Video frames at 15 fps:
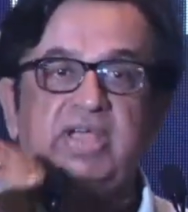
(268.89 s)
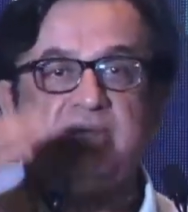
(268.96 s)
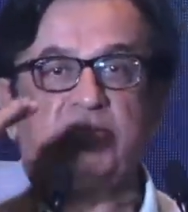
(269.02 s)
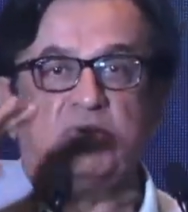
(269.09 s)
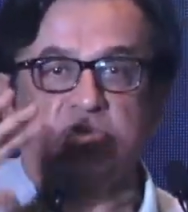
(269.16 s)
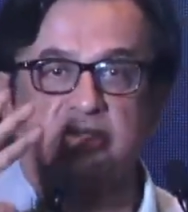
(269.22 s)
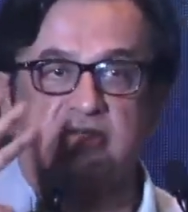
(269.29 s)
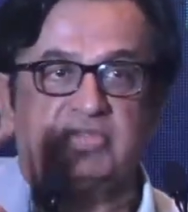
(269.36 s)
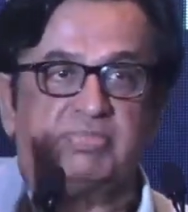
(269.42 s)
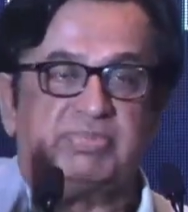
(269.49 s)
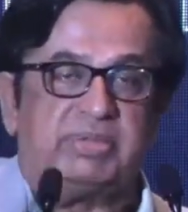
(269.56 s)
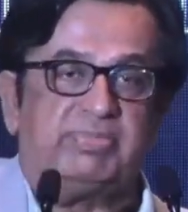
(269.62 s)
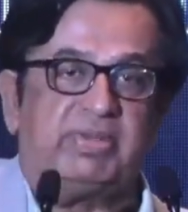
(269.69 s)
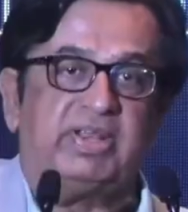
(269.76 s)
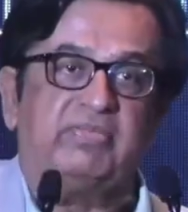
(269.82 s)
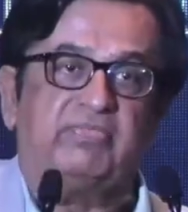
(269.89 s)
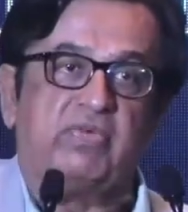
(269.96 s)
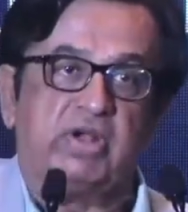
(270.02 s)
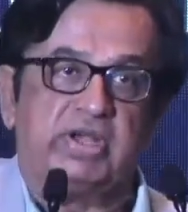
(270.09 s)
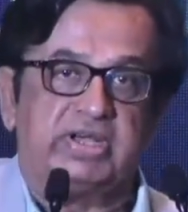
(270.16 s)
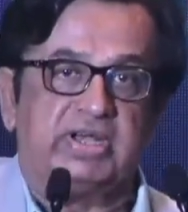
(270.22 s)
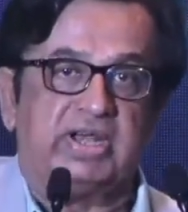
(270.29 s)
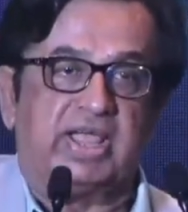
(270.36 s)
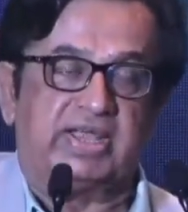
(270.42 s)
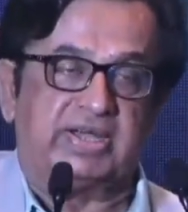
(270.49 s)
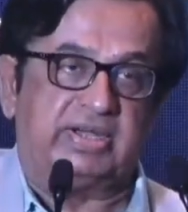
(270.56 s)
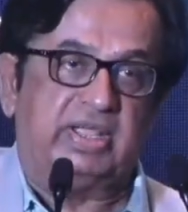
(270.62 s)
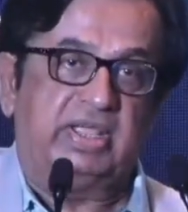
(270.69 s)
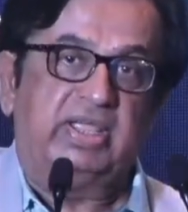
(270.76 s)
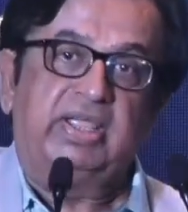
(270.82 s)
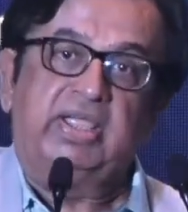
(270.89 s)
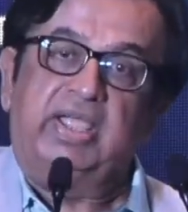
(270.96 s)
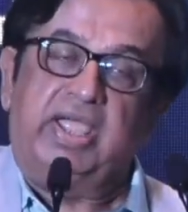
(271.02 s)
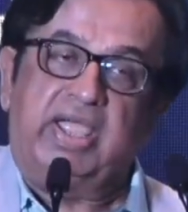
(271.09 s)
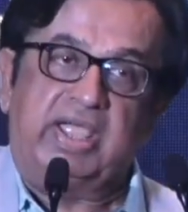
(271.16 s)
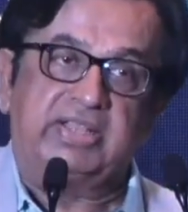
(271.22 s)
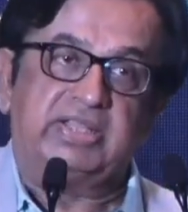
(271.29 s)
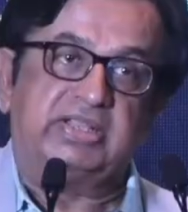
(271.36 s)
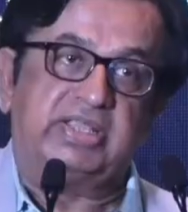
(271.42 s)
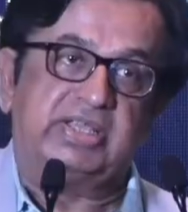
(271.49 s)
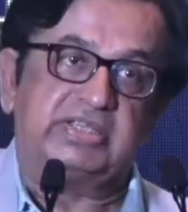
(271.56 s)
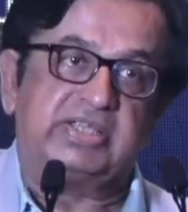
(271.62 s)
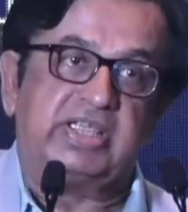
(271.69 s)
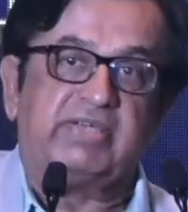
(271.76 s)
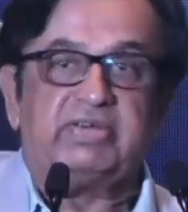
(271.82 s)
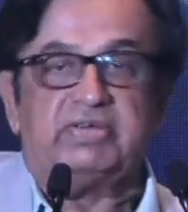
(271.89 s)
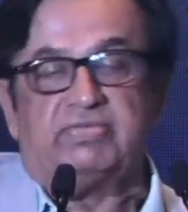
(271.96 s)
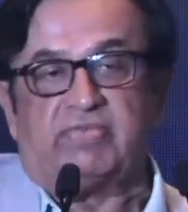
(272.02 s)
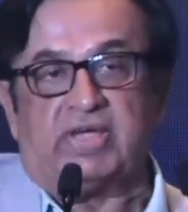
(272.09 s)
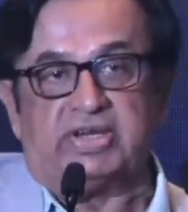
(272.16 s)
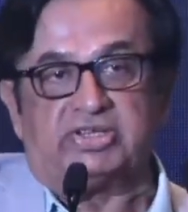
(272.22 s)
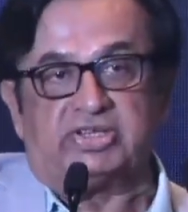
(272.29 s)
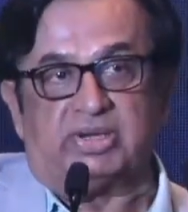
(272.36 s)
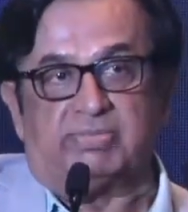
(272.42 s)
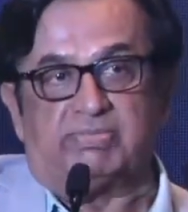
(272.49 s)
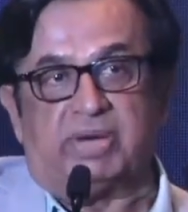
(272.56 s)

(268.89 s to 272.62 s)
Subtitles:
and most of the people have fallen in line, and the things are in fine shape.